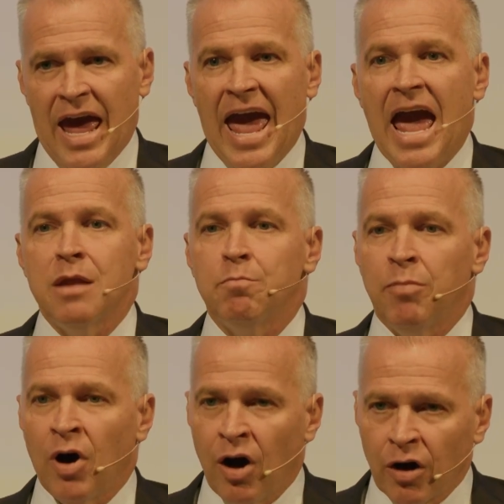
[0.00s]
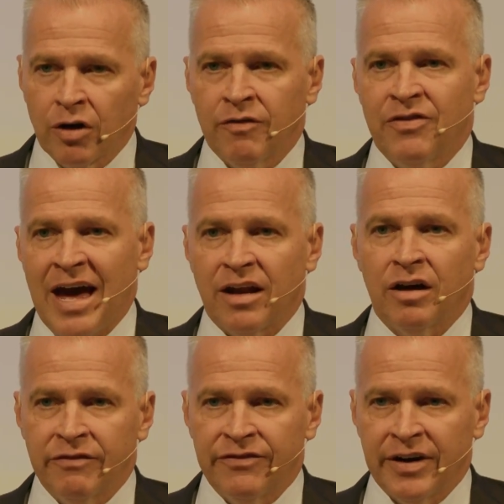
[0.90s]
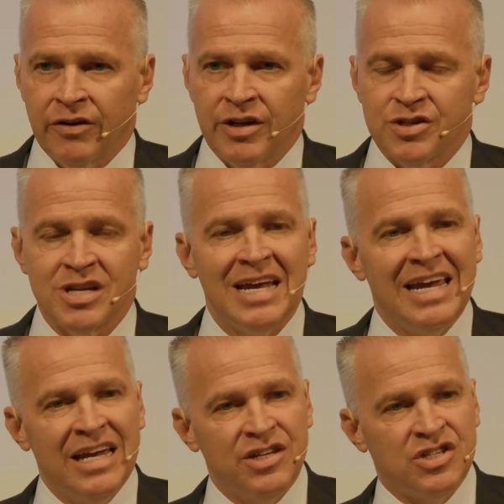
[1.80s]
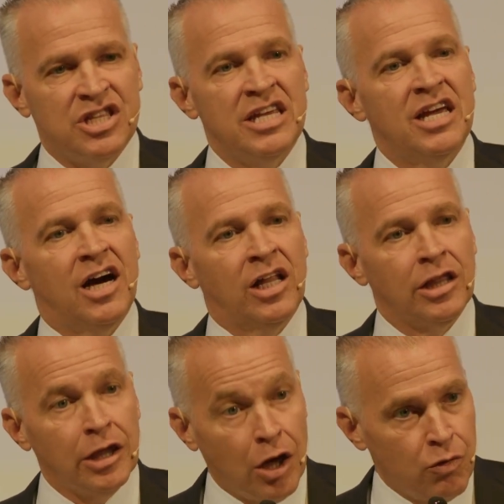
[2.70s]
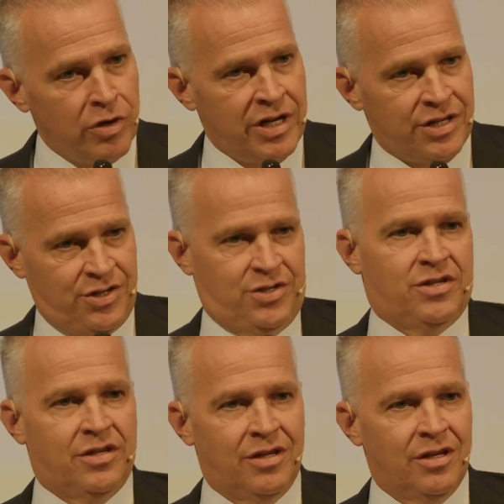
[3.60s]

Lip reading: And part of that unfairness is the aloneness,